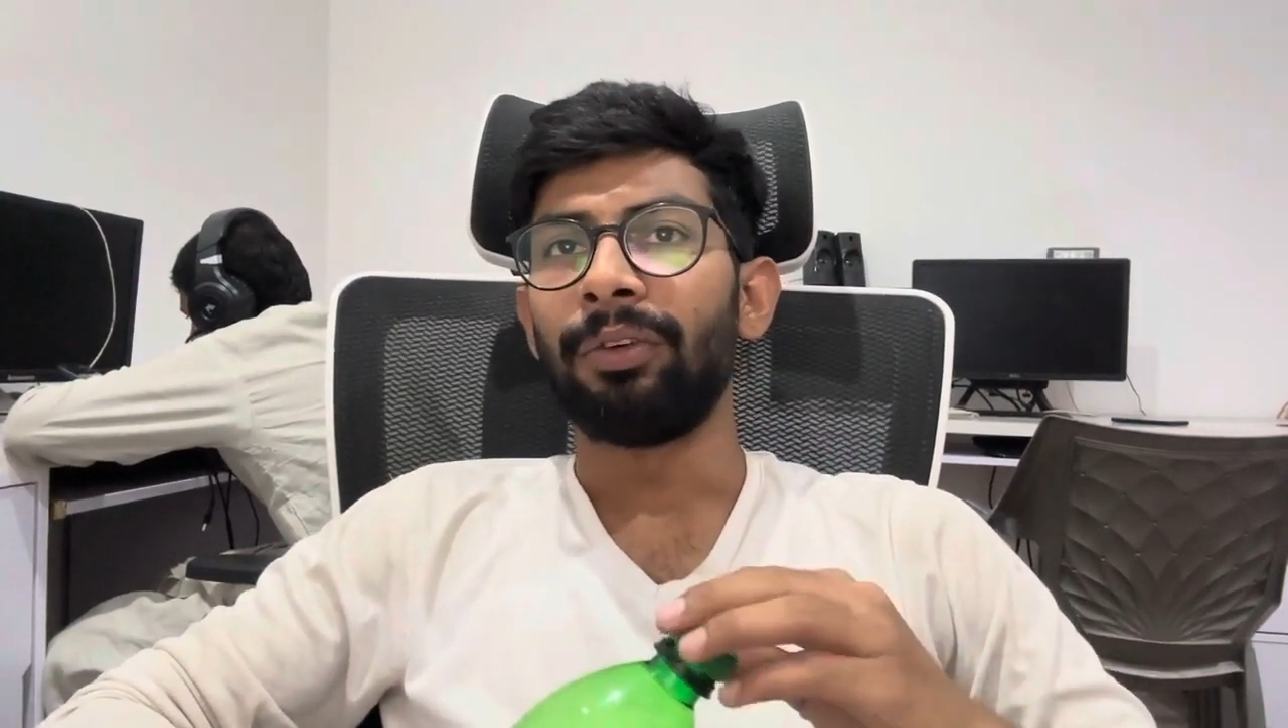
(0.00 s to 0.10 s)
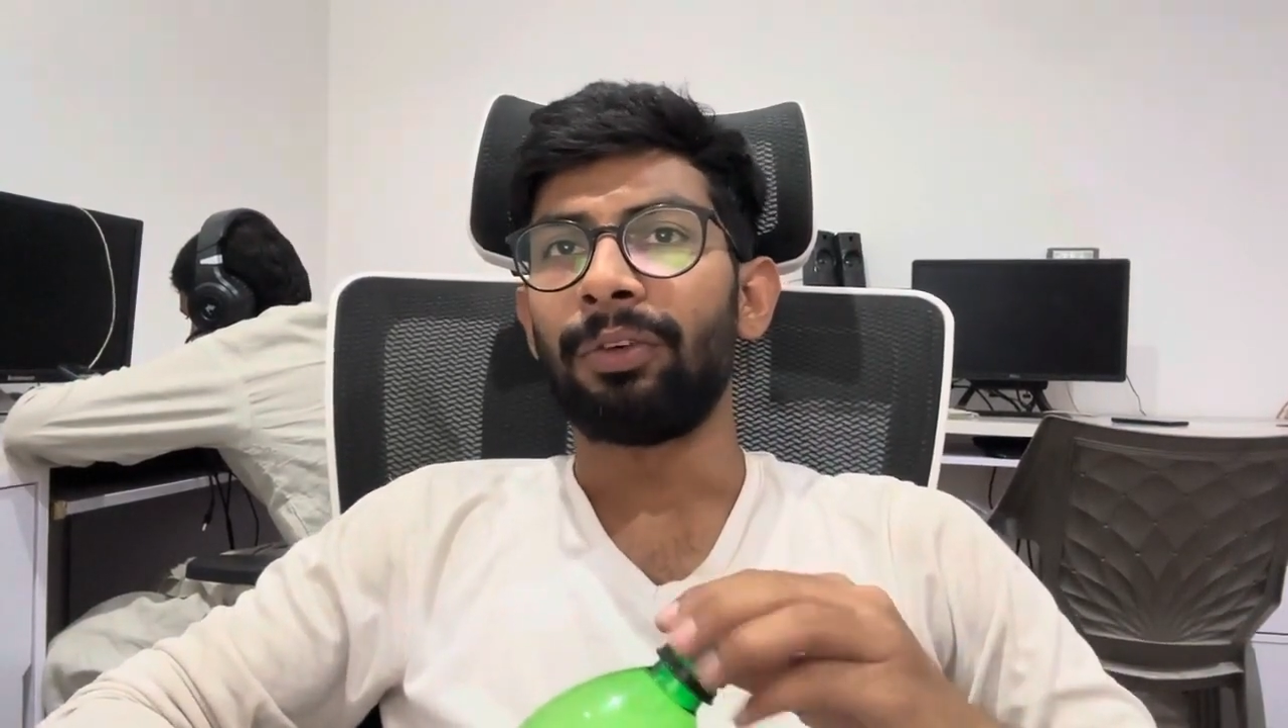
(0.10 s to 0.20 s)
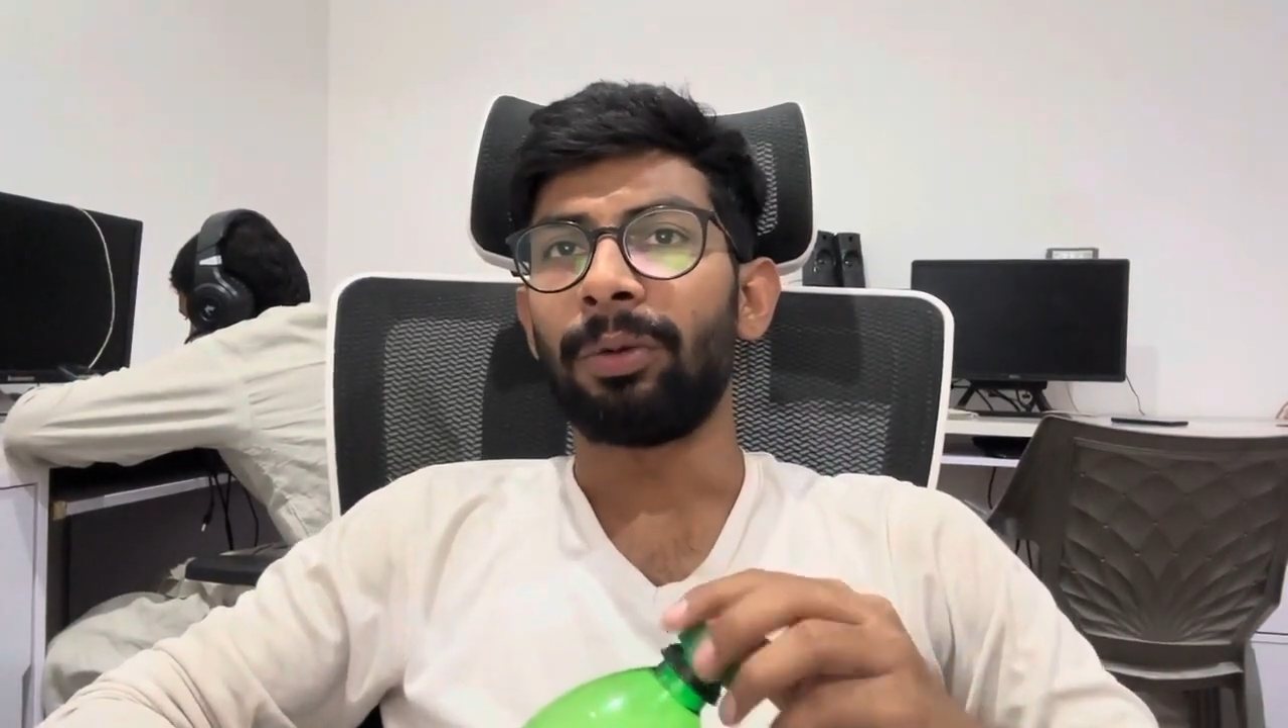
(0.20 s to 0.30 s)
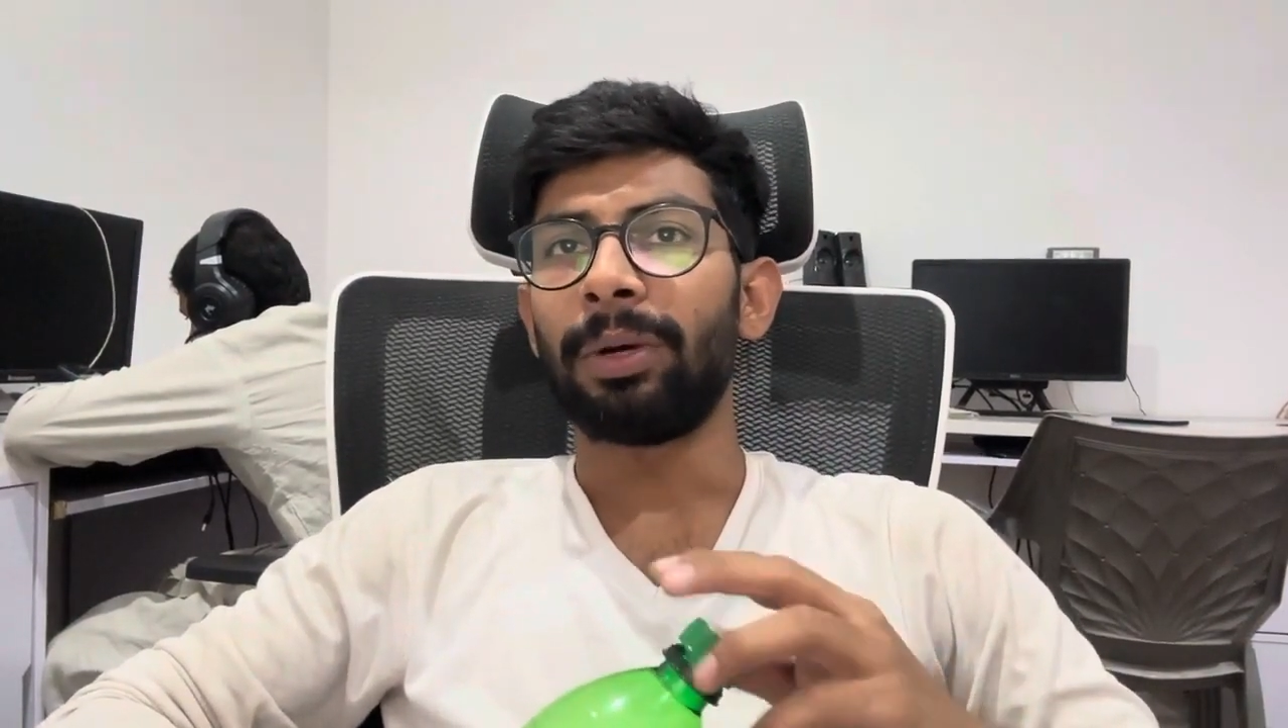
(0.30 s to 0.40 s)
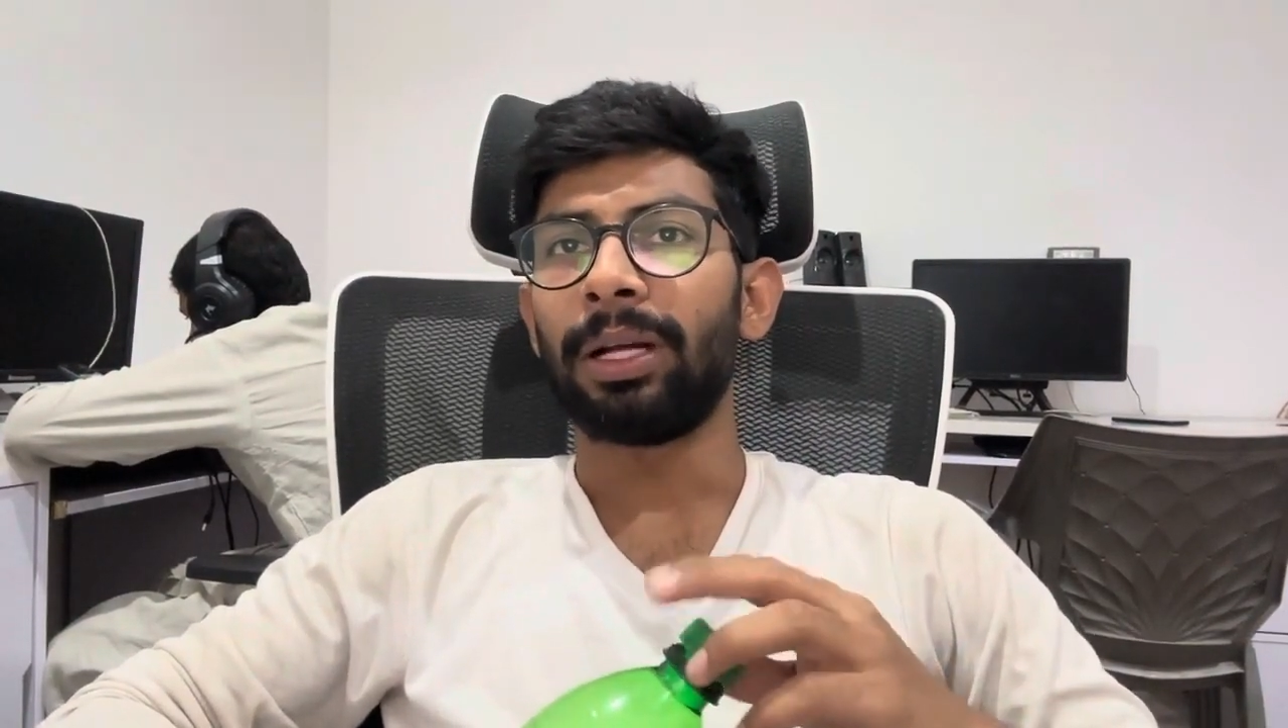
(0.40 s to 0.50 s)

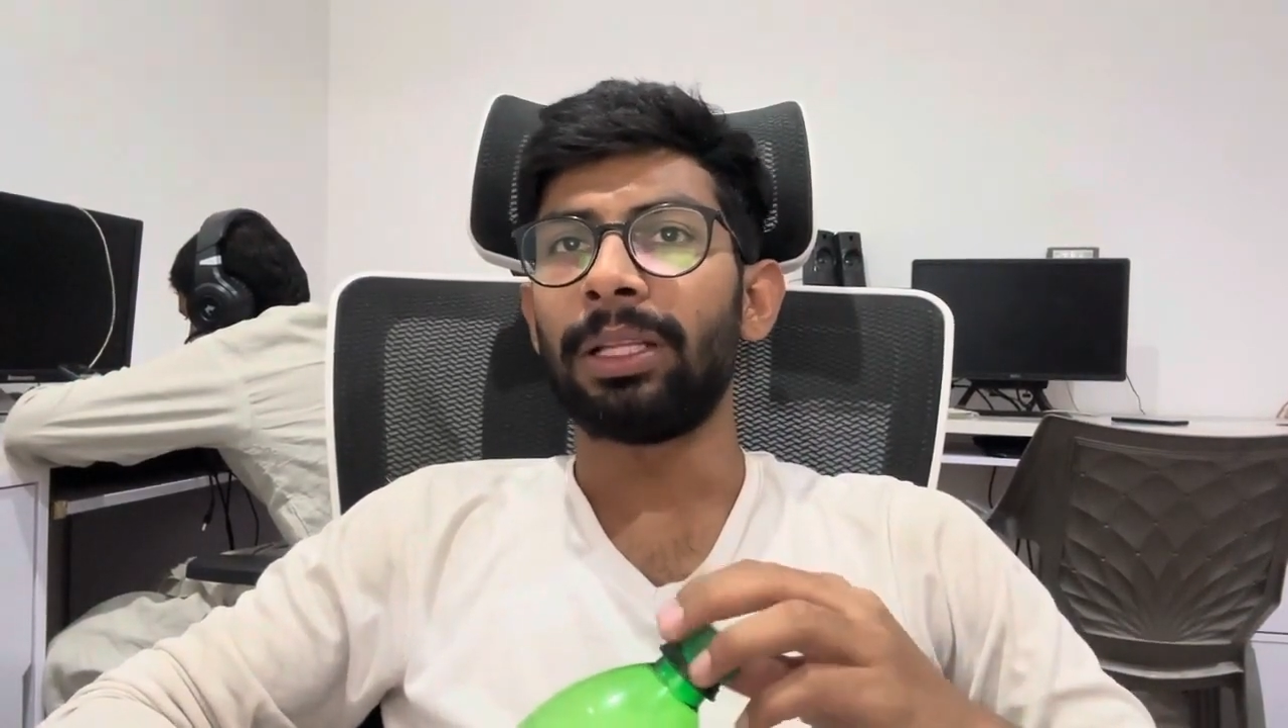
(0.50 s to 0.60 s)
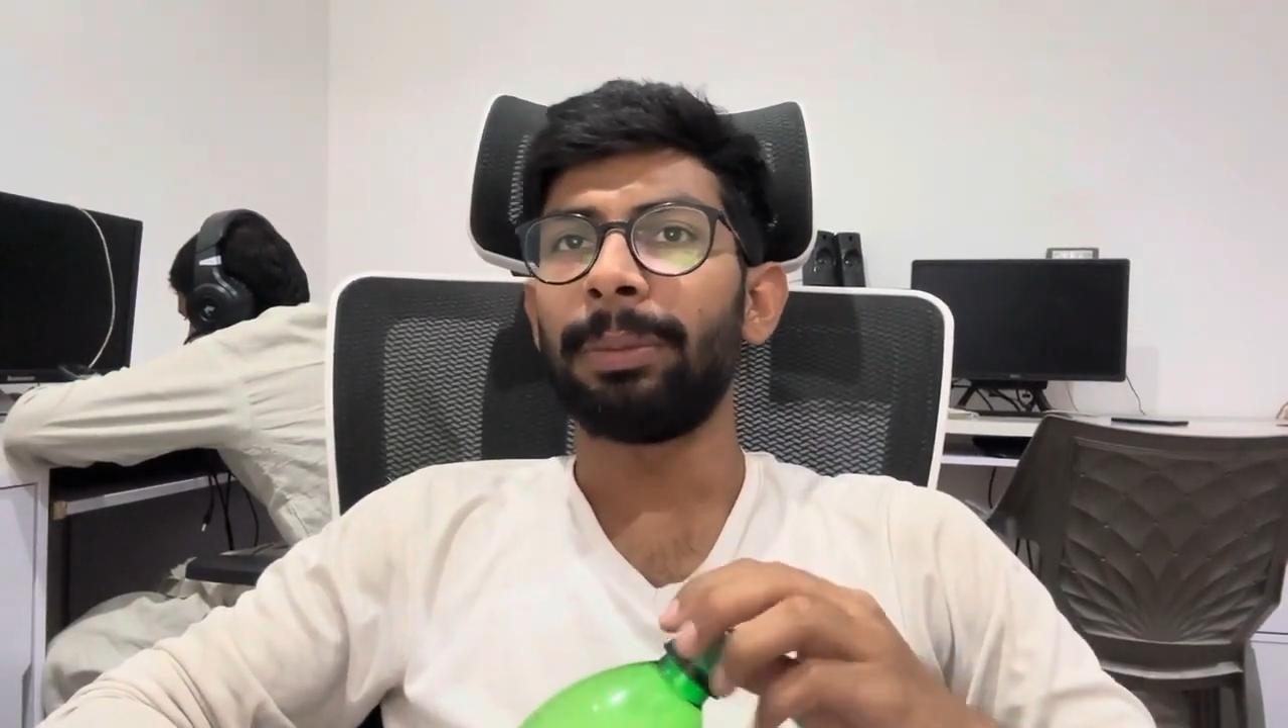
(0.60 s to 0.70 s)
from other